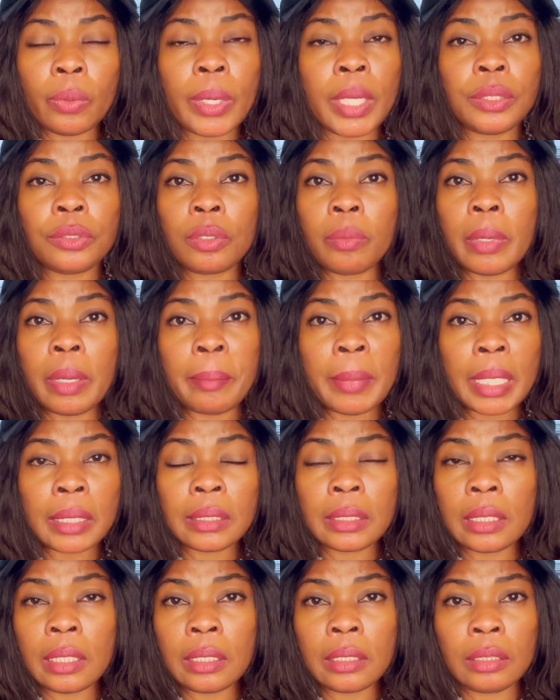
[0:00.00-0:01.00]
Why some are
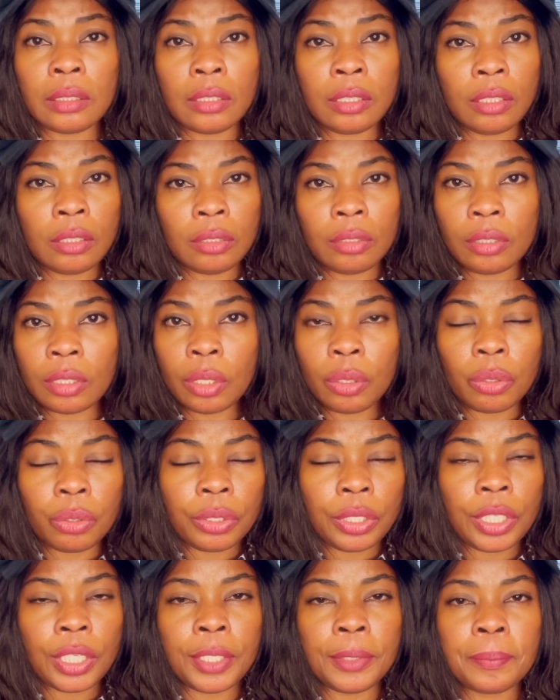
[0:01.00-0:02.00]
masters the
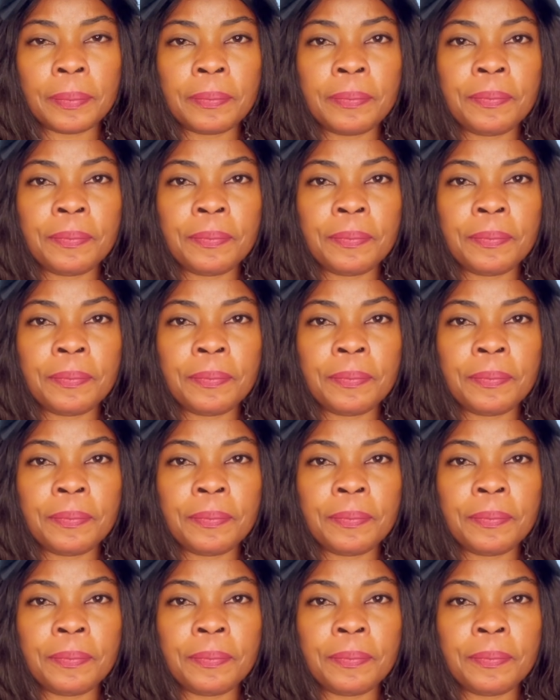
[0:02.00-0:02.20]
second year?